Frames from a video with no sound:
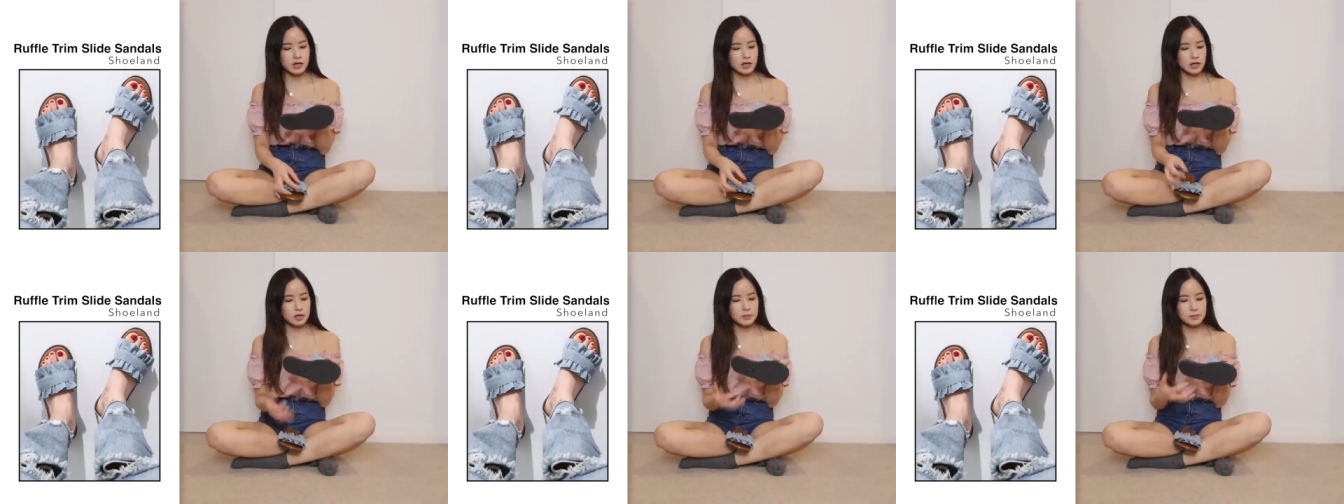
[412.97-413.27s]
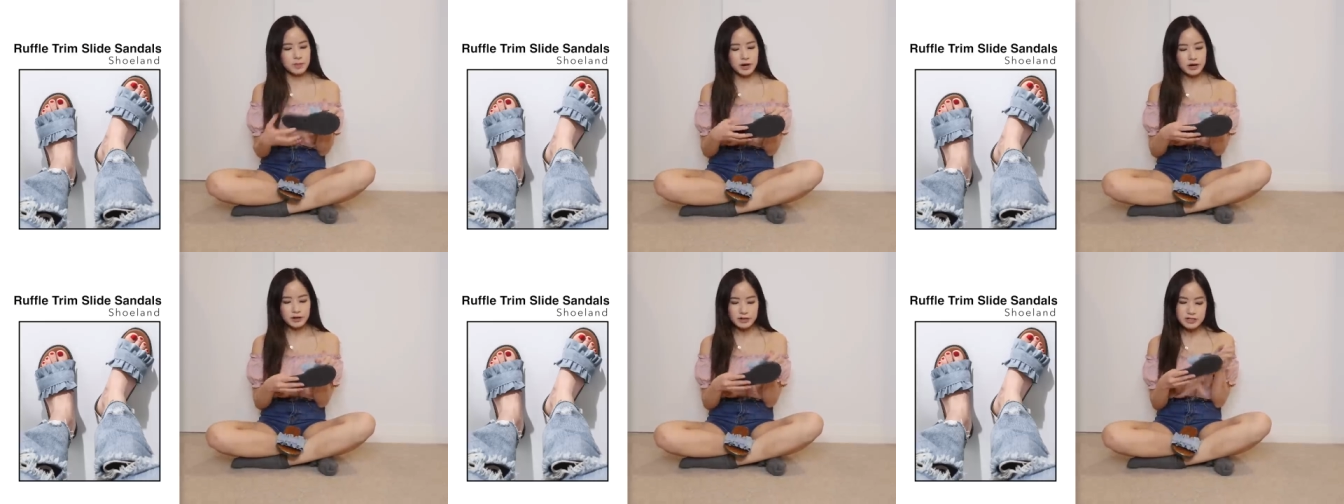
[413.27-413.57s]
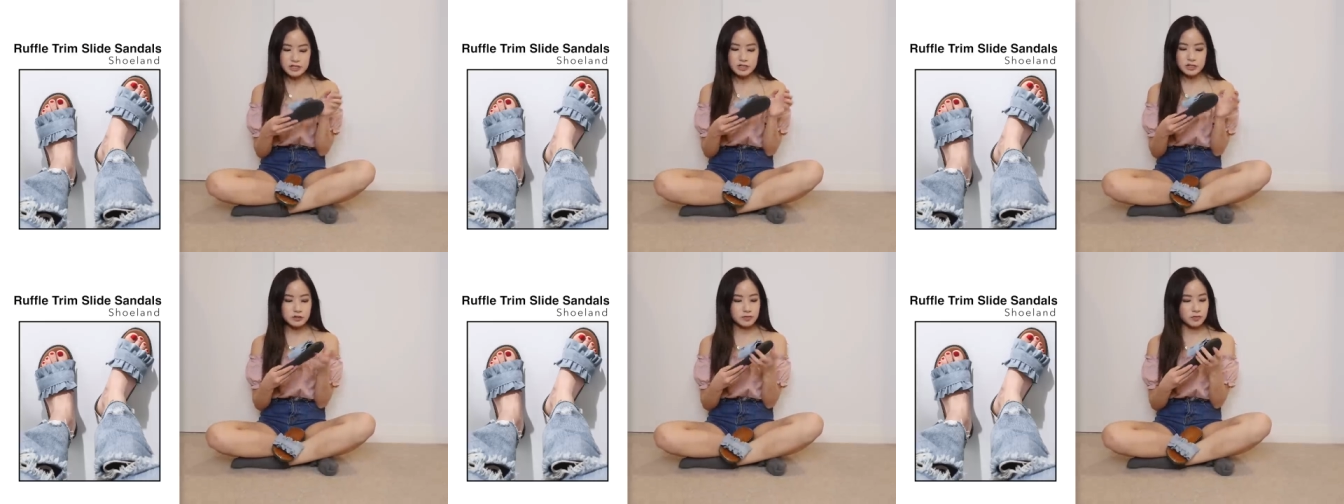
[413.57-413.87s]
Comparing
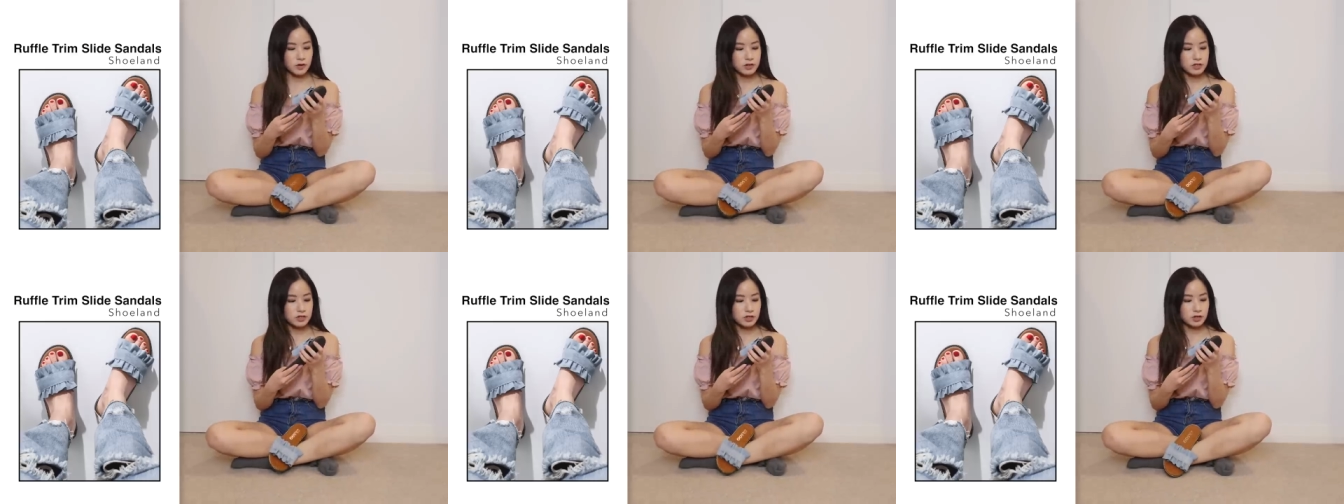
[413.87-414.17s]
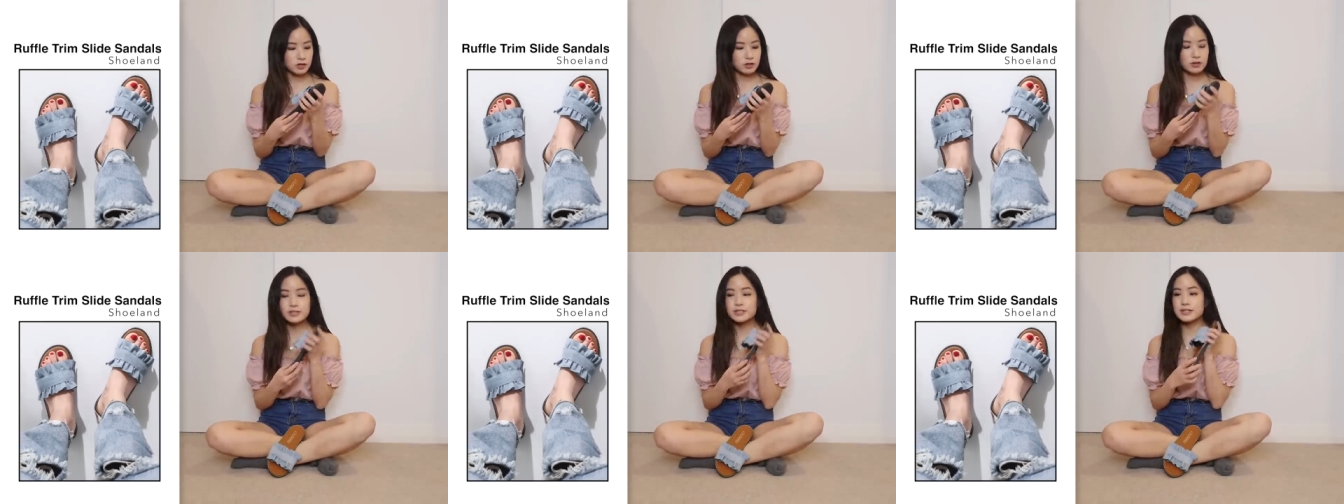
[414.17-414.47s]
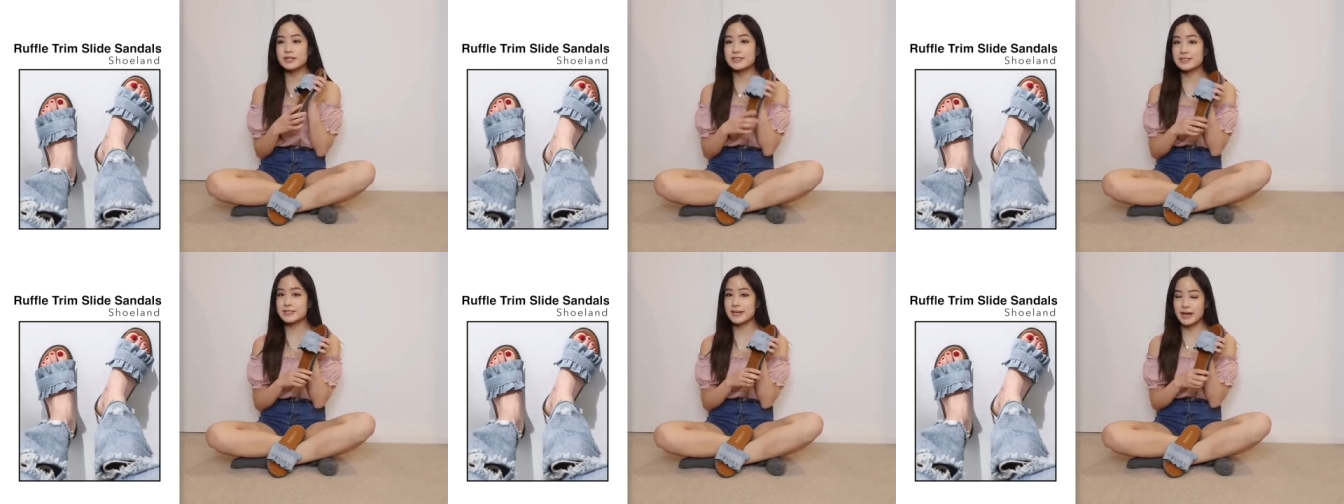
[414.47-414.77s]
this to the photo, it looks
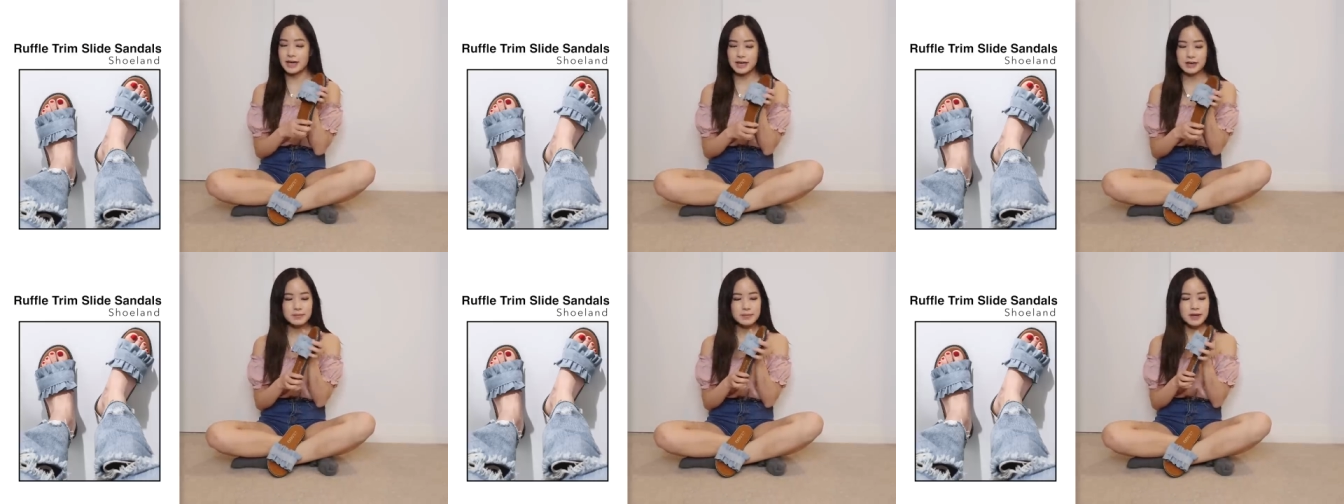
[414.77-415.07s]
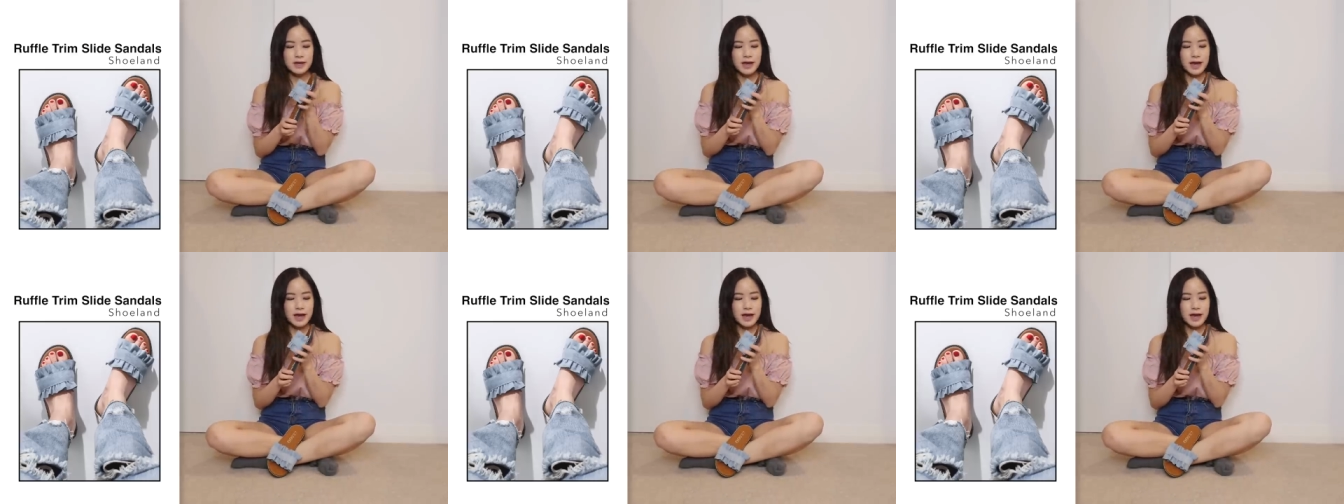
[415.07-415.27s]
the same.